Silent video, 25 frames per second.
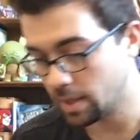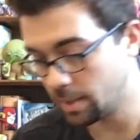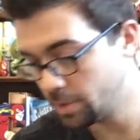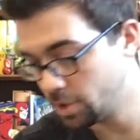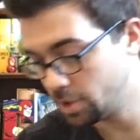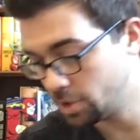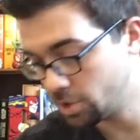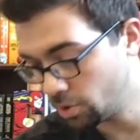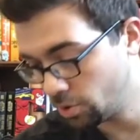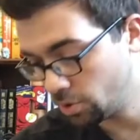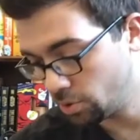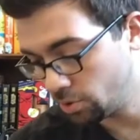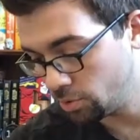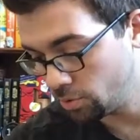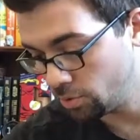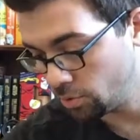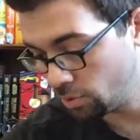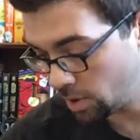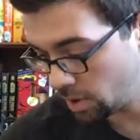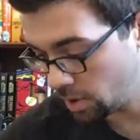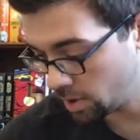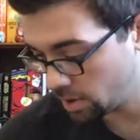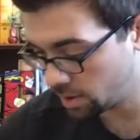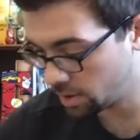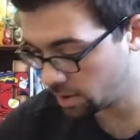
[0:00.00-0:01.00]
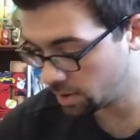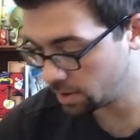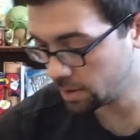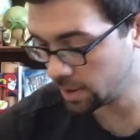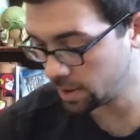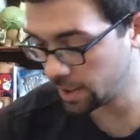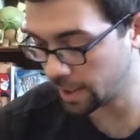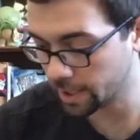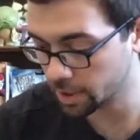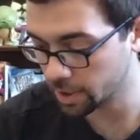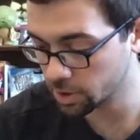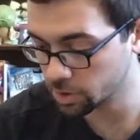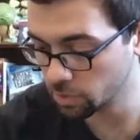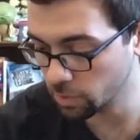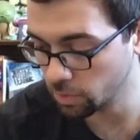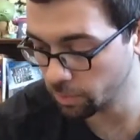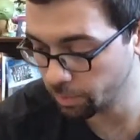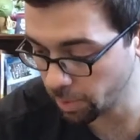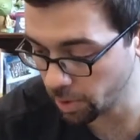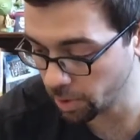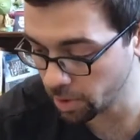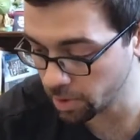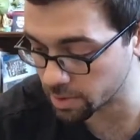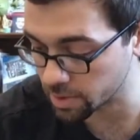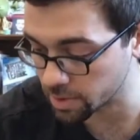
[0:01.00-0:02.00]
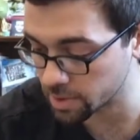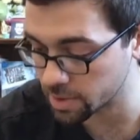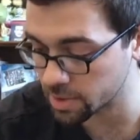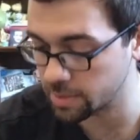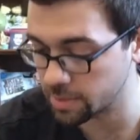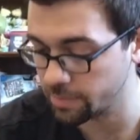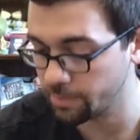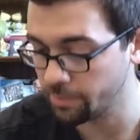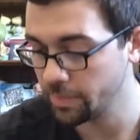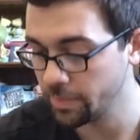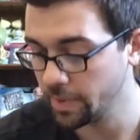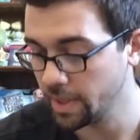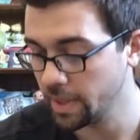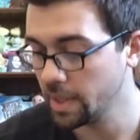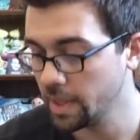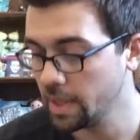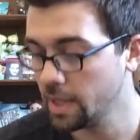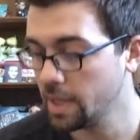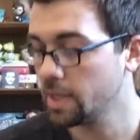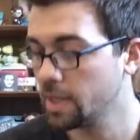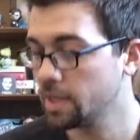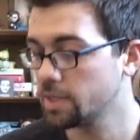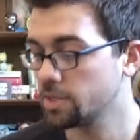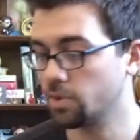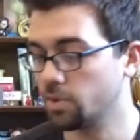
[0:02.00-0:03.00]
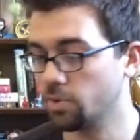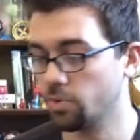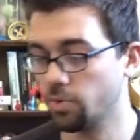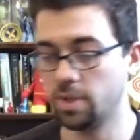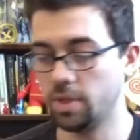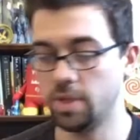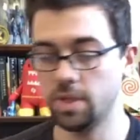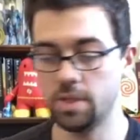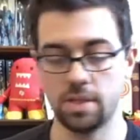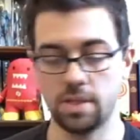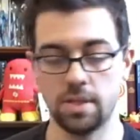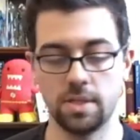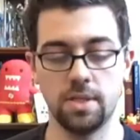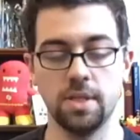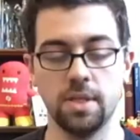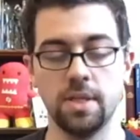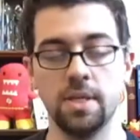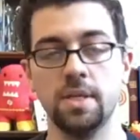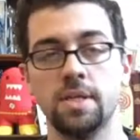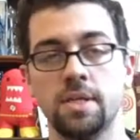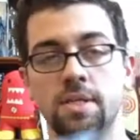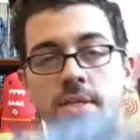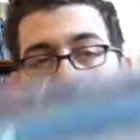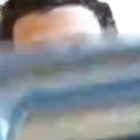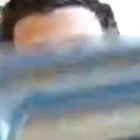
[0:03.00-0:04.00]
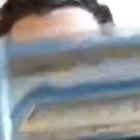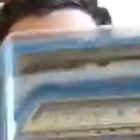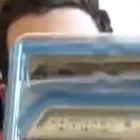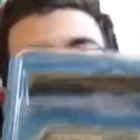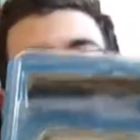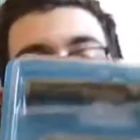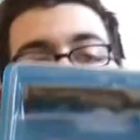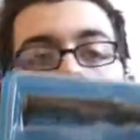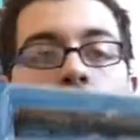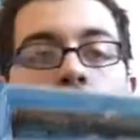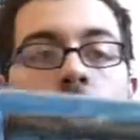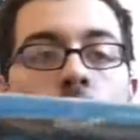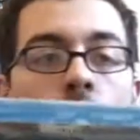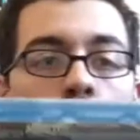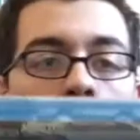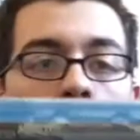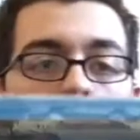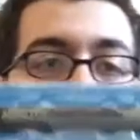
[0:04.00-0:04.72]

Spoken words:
let me show you the actual parts. So this is issue number